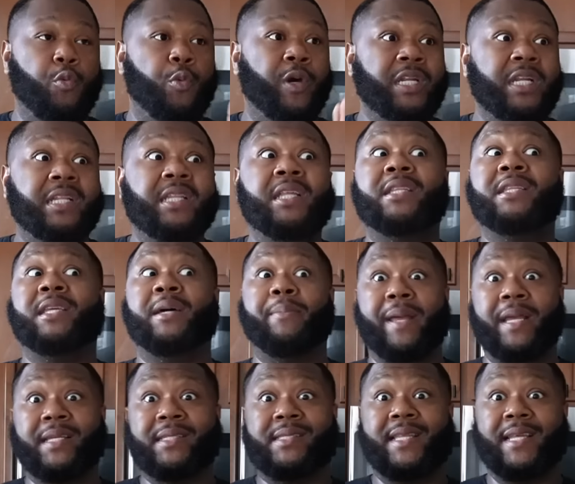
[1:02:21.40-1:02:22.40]
One of the
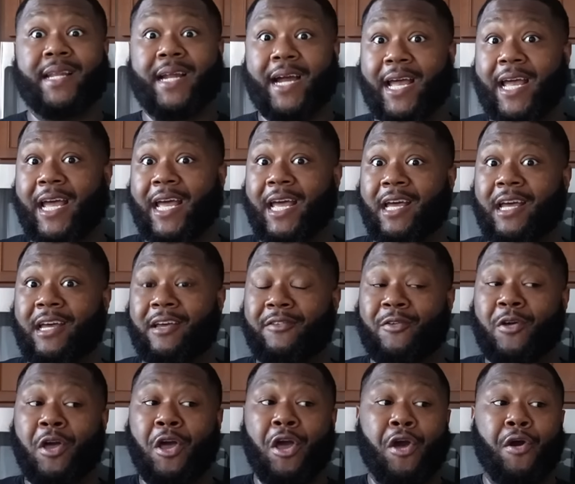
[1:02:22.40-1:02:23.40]
debates that I have
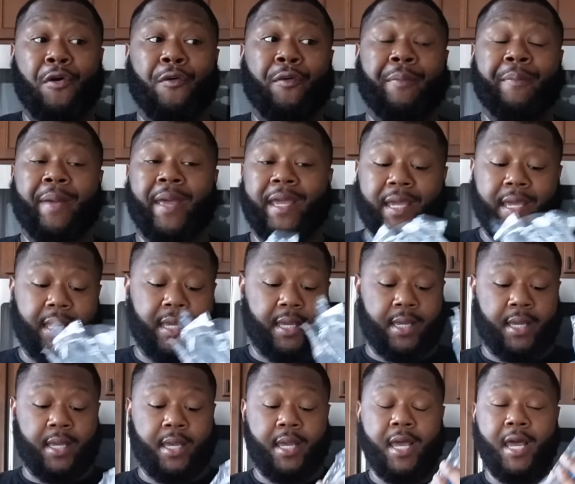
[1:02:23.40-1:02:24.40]
when
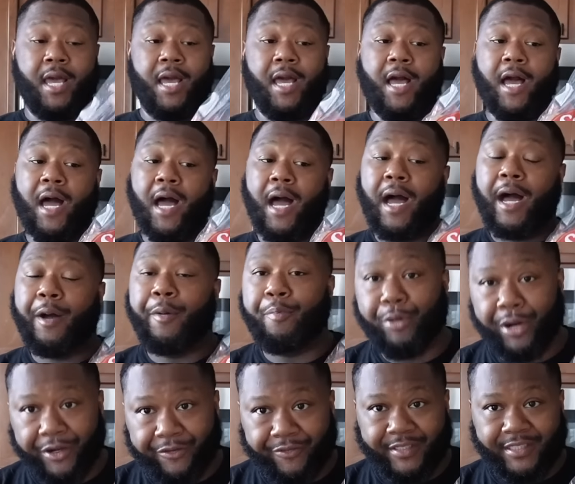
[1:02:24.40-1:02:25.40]
making a
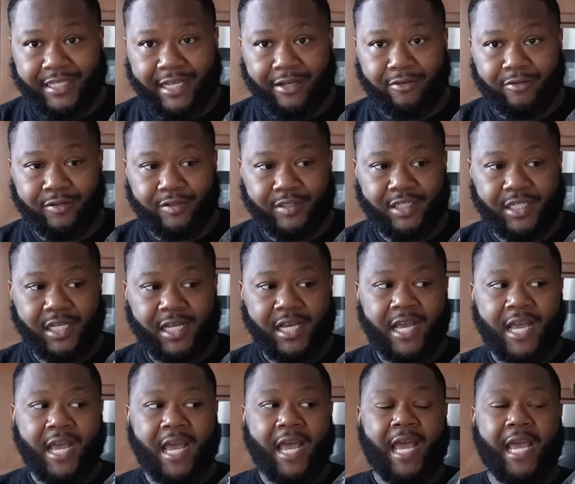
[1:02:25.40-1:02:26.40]
breakfast sandwich
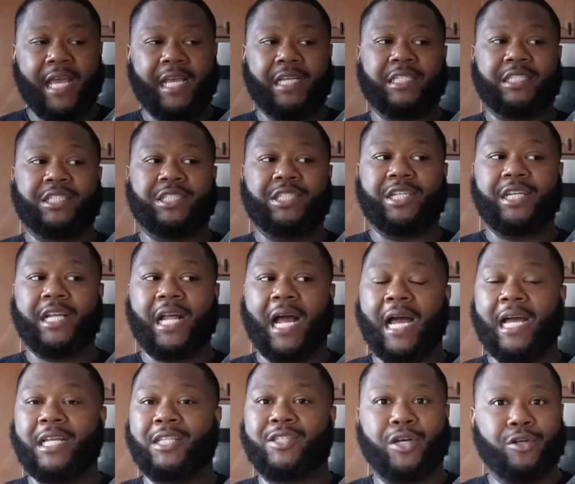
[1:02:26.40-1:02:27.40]
is should
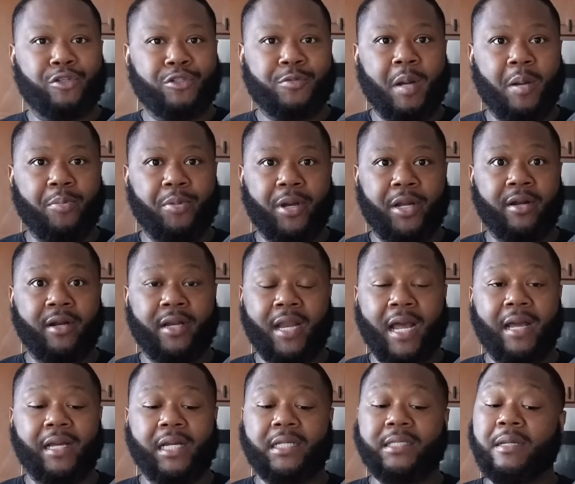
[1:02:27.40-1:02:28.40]
I toast my bread or
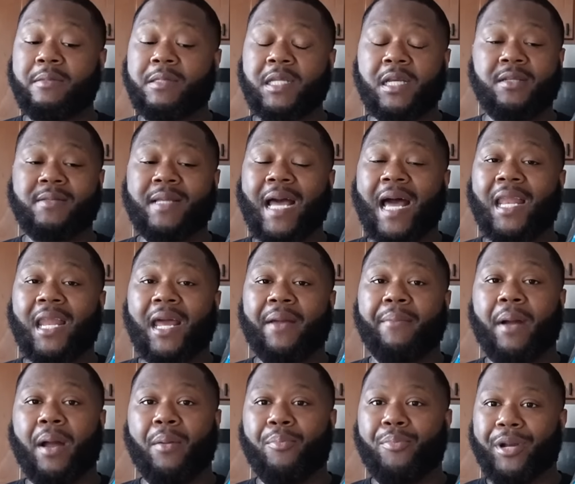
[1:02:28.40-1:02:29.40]
not? Sometimes I like
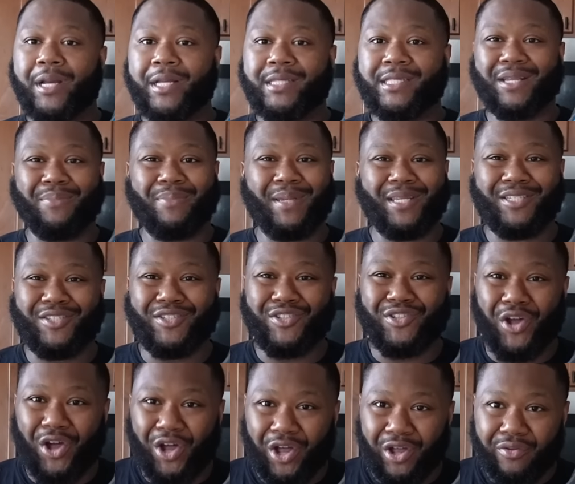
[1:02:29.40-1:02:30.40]
my bread to be
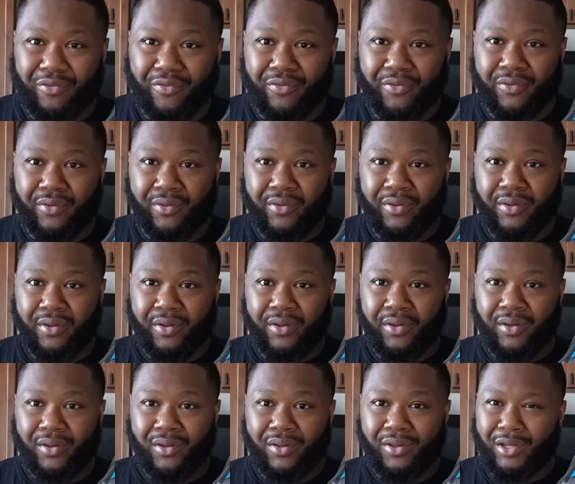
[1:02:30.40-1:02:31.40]
soft.
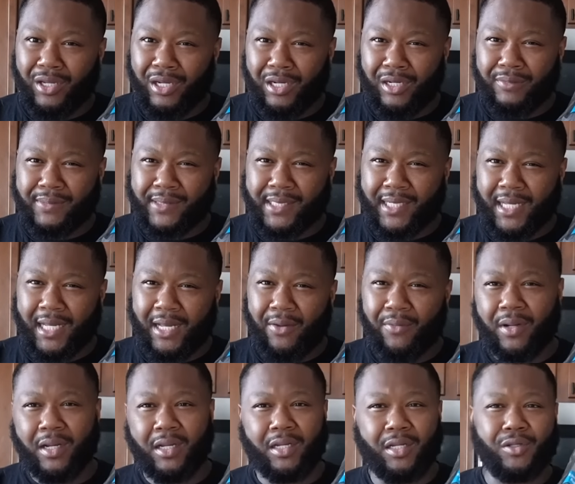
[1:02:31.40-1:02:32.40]
You know what I'm saying? I
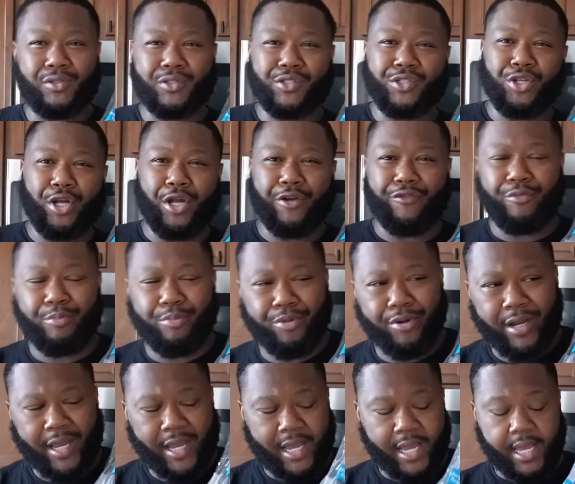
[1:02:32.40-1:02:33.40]
want a little soft
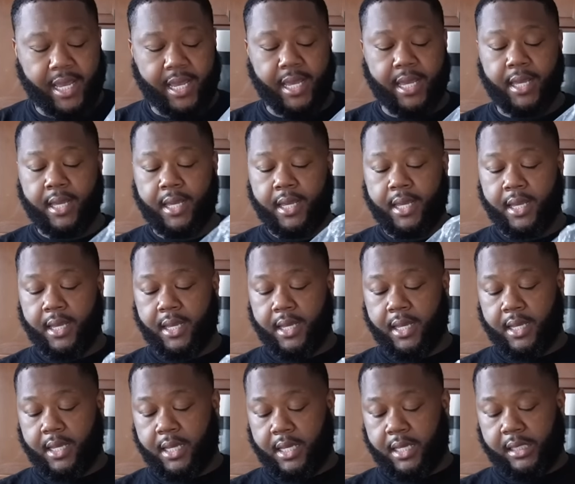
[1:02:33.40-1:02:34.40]
bread.
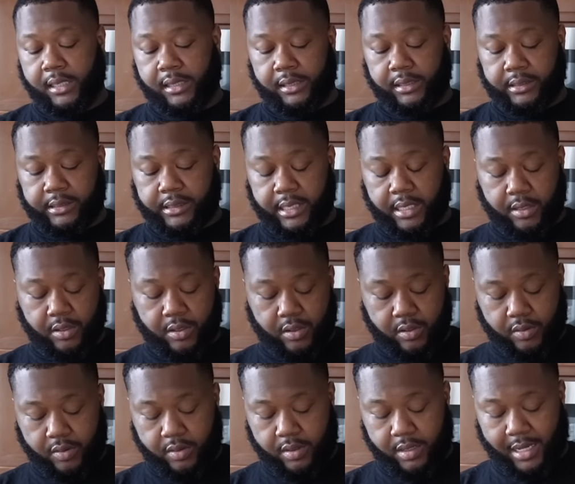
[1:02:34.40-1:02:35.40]
So, I
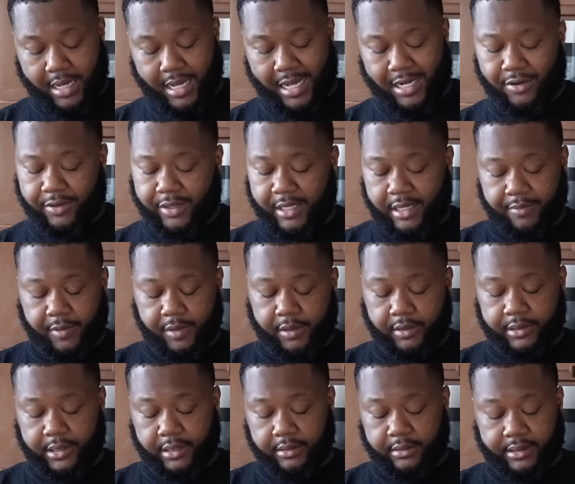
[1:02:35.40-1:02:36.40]
don't think I'm gonna
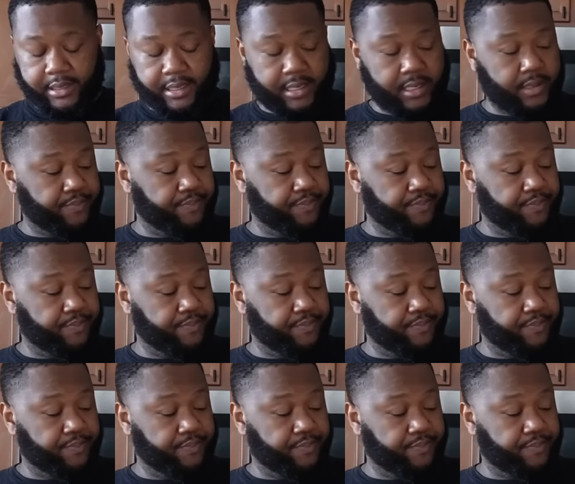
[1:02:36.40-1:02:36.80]
toast it.